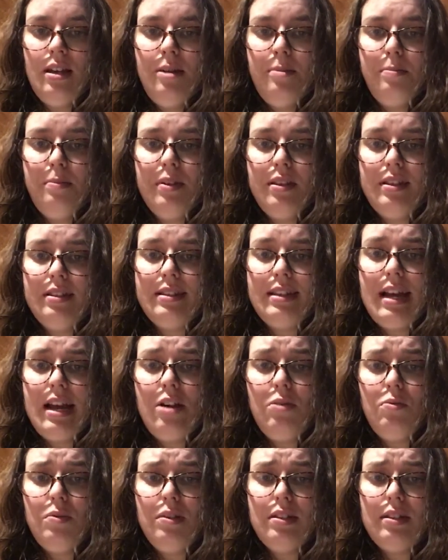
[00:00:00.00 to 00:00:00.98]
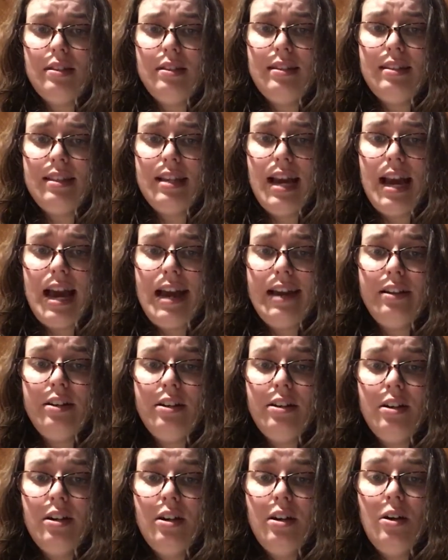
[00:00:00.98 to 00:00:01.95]
But the sound wasn't sad.
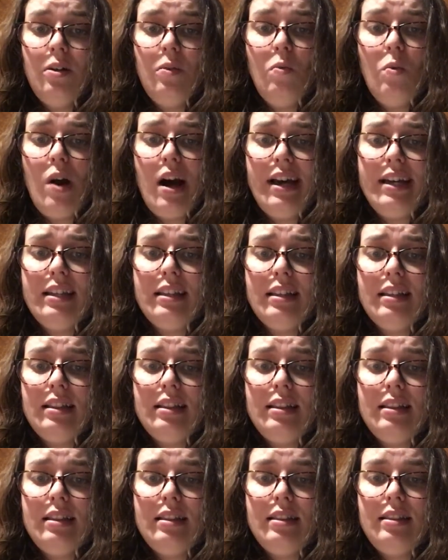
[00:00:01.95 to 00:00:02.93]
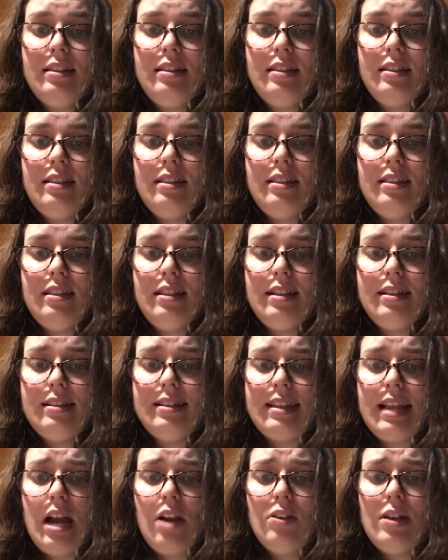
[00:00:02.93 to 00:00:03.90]
Why, this
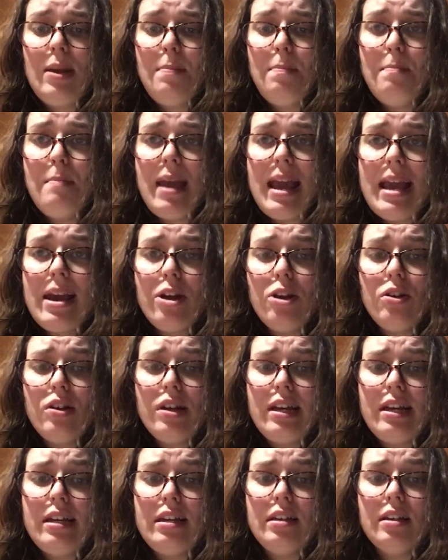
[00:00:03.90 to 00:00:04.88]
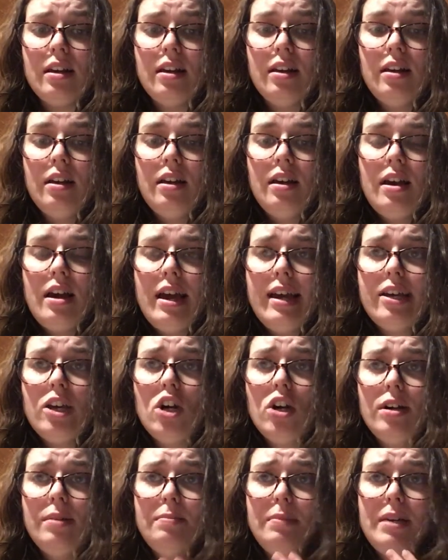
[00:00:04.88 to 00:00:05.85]
sounded merry. It
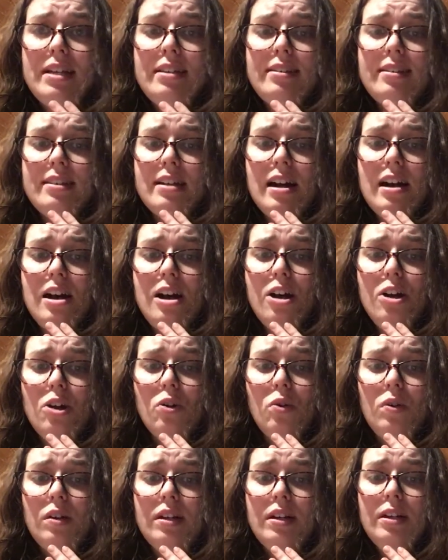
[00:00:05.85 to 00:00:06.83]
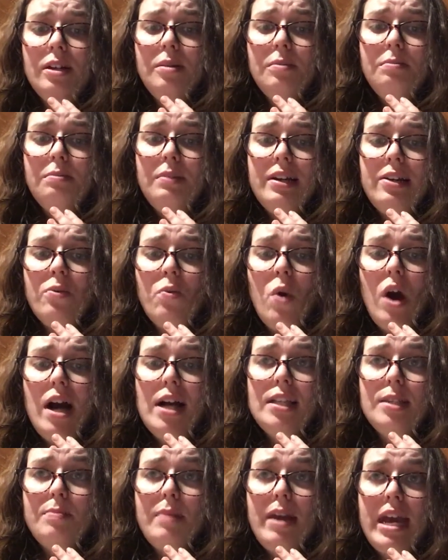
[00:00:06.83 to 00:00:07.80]
couldn't be so, but it
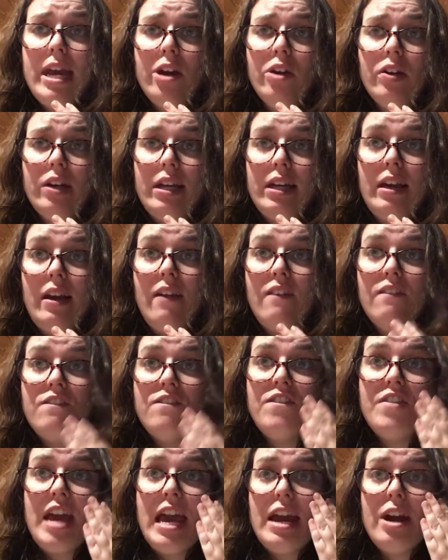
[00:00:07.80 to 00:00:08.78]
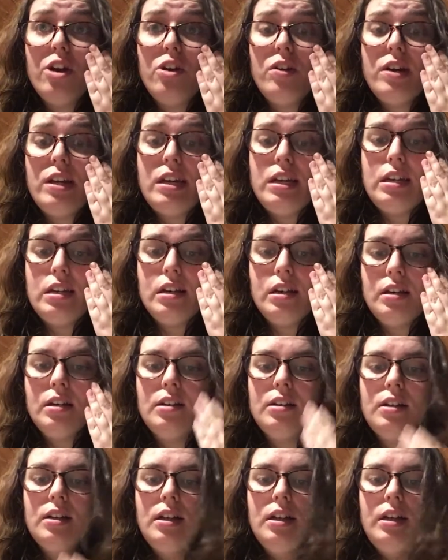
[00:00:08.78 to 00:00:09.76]
was merry, very.
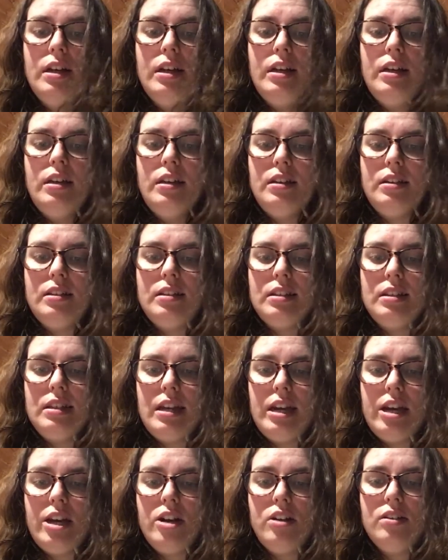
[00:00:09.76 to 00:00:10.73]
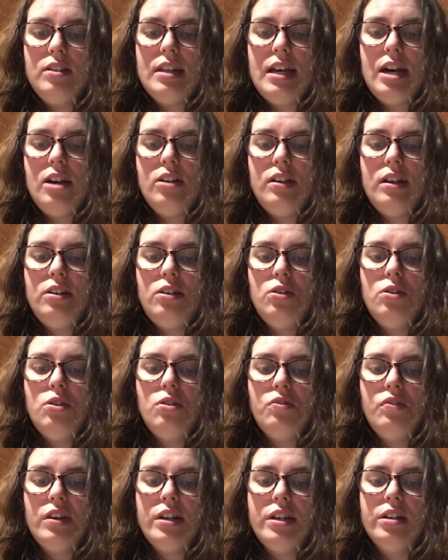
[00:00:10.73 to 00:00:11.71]
He stared down at
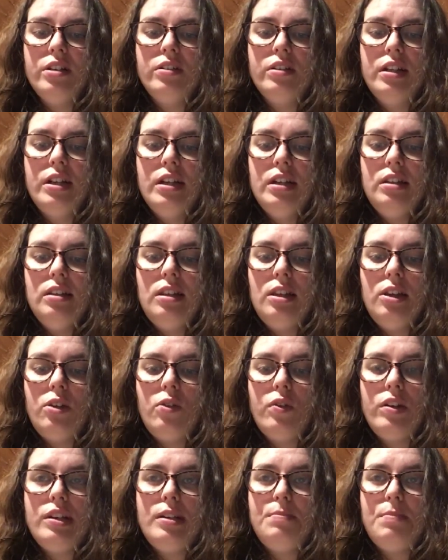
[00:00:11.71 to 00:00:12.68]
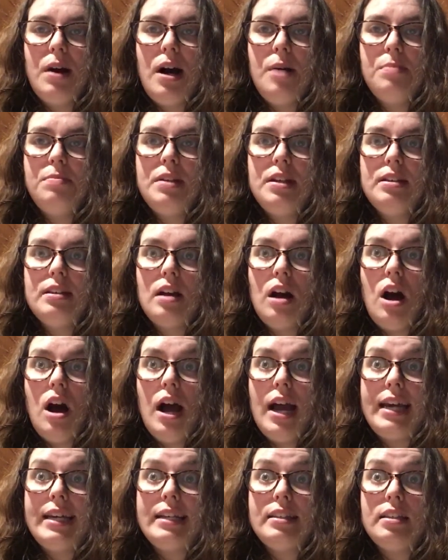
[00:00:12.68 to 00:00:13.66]
Whoville, The Grinch popped his
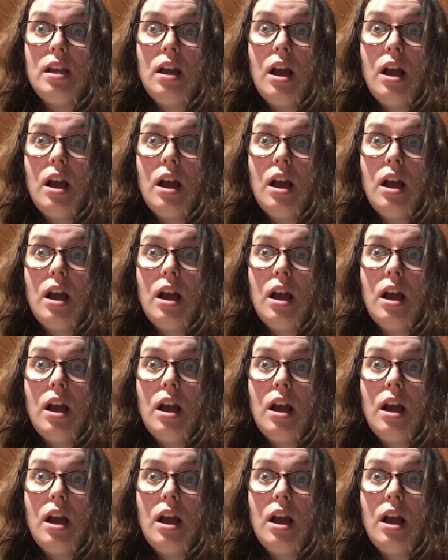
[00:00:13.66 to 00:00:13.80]
eyes.